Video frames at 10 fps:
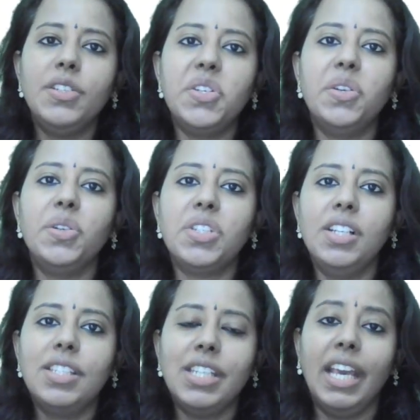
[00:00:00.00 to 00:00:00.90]

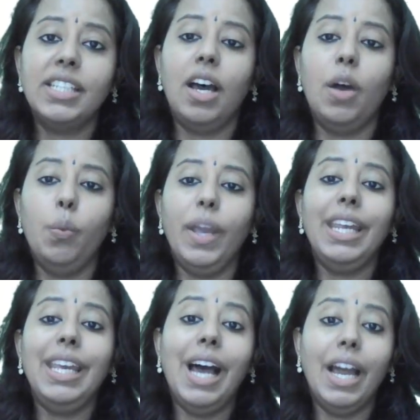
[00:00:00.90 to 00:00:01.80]
institutional stakes are
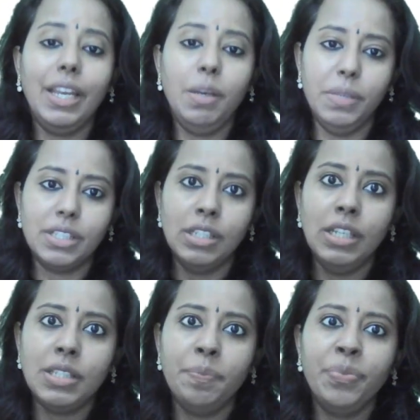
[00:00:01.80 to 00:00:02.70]
very high in
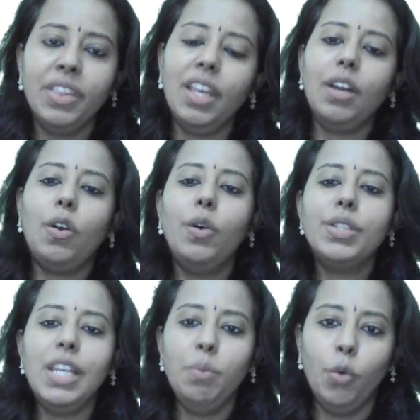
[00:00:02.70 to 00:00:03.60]
business, they are
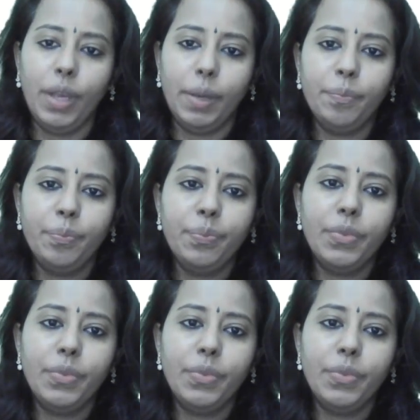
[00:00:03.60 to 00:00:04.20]
closely moving.